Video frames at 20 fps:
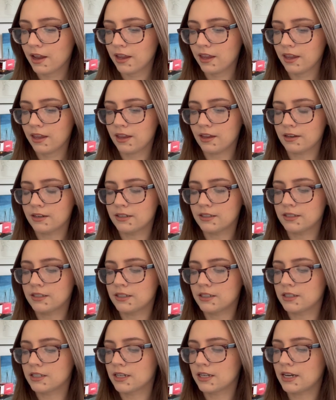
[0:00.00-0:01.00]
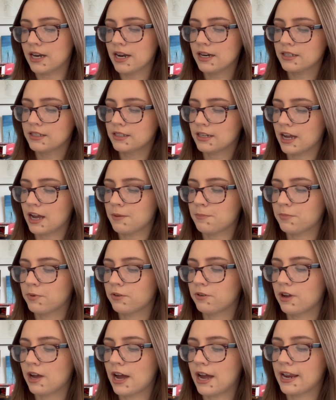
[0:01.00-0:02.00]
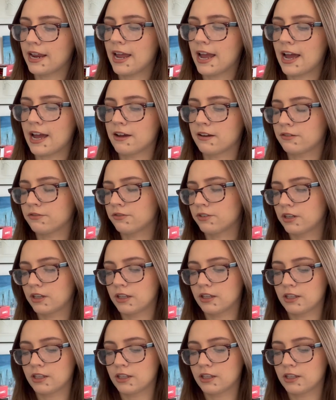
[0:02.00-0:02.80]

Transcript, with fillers: And next up, I have,